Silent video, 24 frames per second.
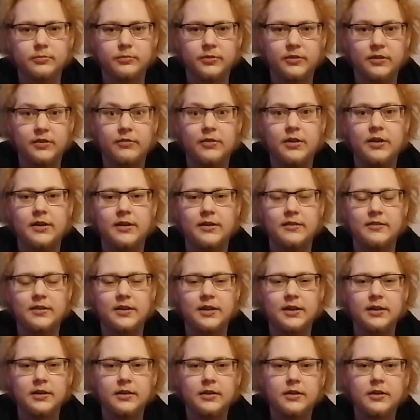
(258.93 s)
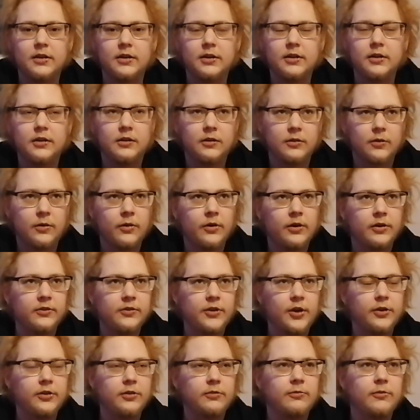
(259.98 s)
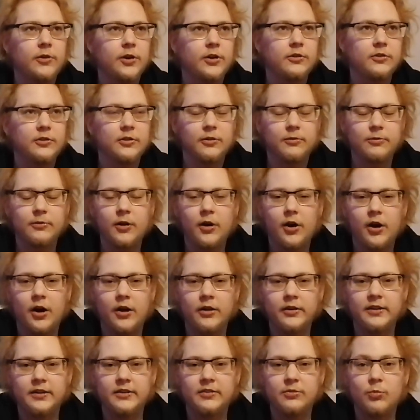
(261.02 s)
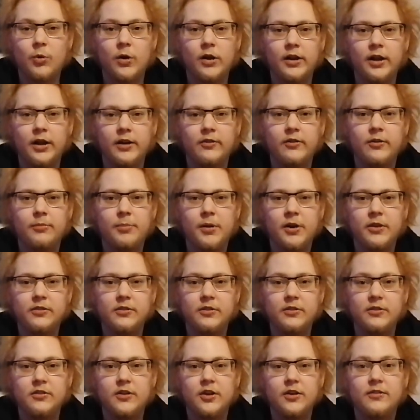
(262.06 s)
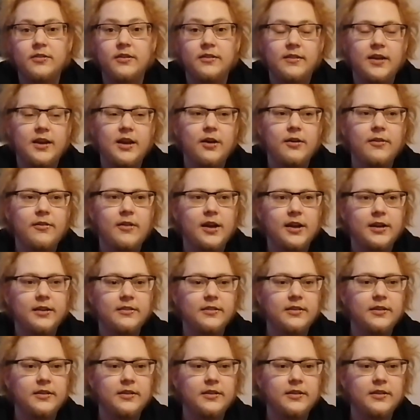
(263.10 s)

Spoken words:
divinity or a certain version of God is 100% certain they are right